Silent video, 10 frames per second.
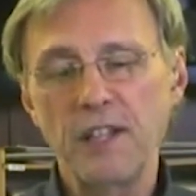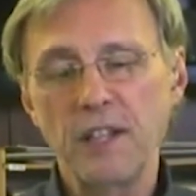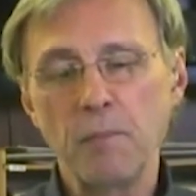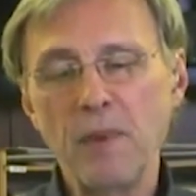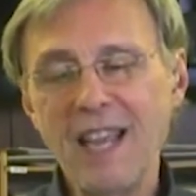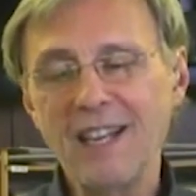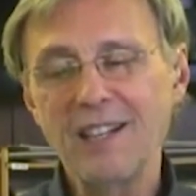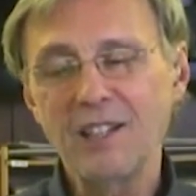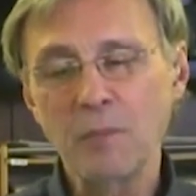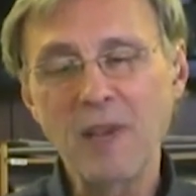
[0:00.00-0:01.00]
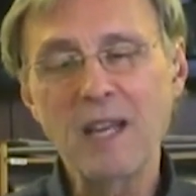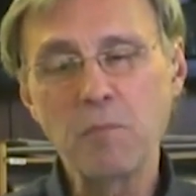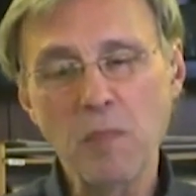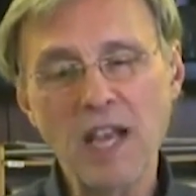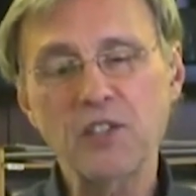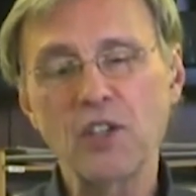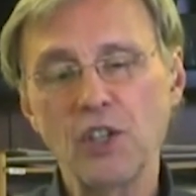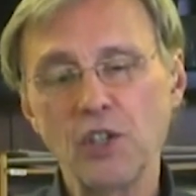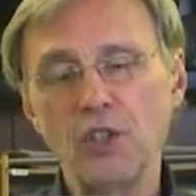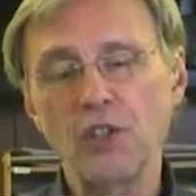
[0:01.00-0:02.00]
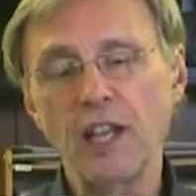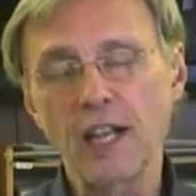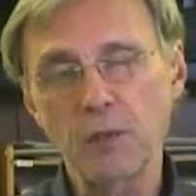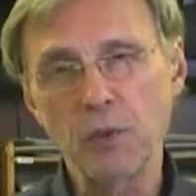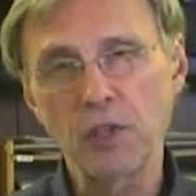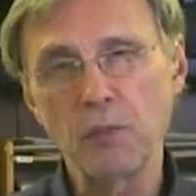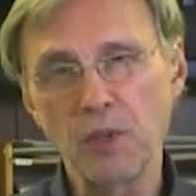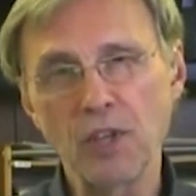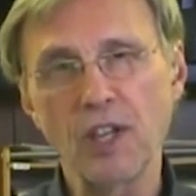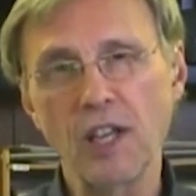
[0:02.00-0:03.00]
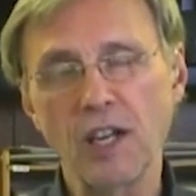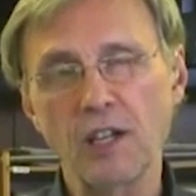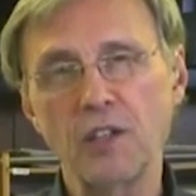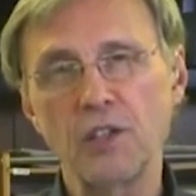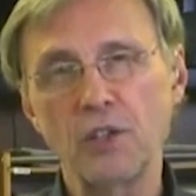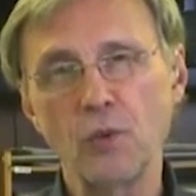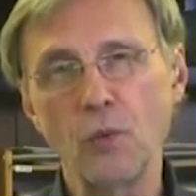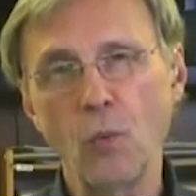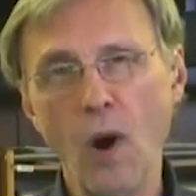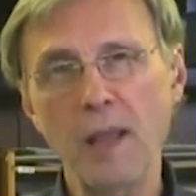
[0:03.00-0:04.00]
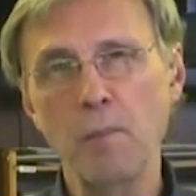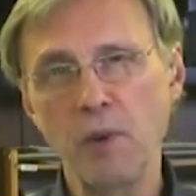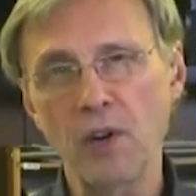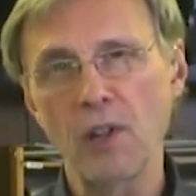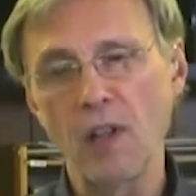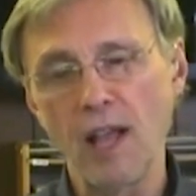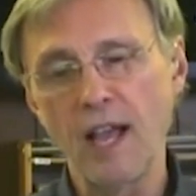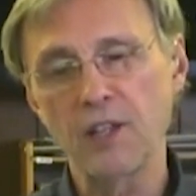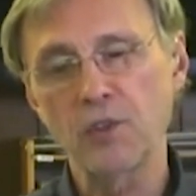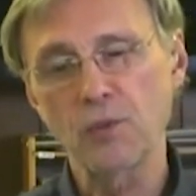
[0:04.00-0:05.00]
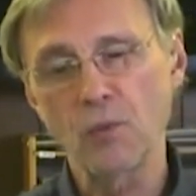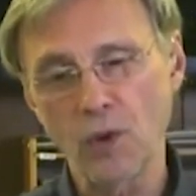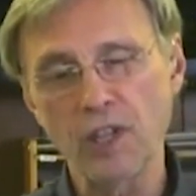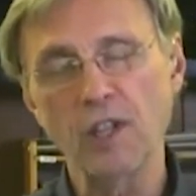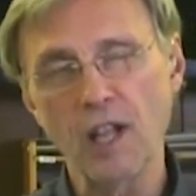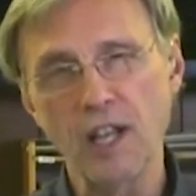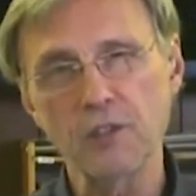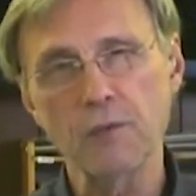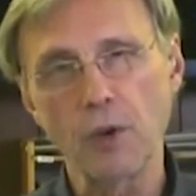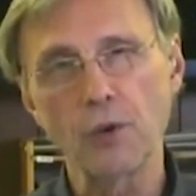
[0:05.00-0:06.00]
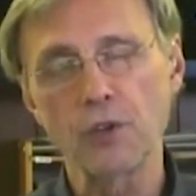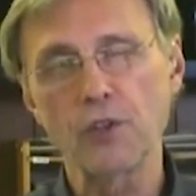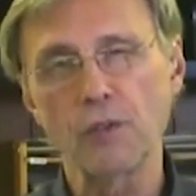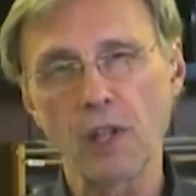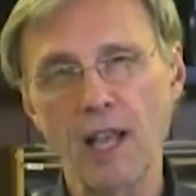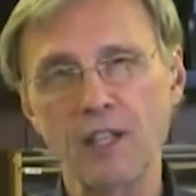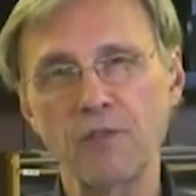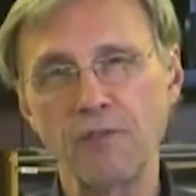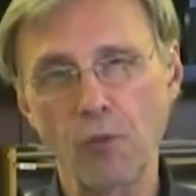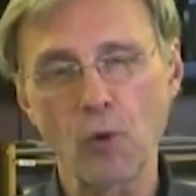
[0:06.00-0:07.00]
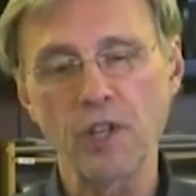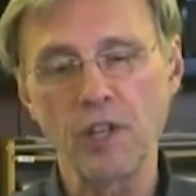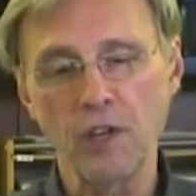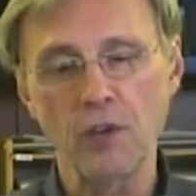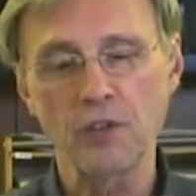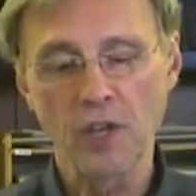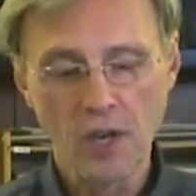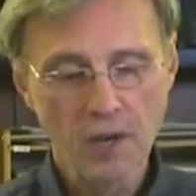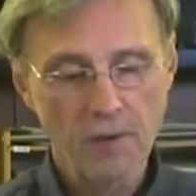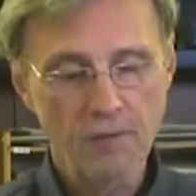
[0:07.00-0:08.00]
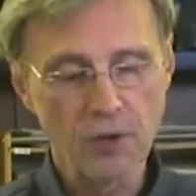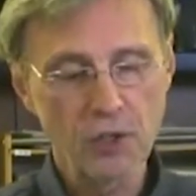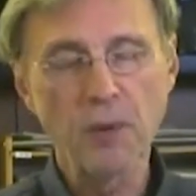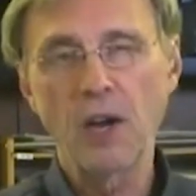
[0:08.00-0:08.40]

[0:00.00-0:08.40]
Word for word: The main the main message that has been communicated to white middle class working class voters over the last 40 years, first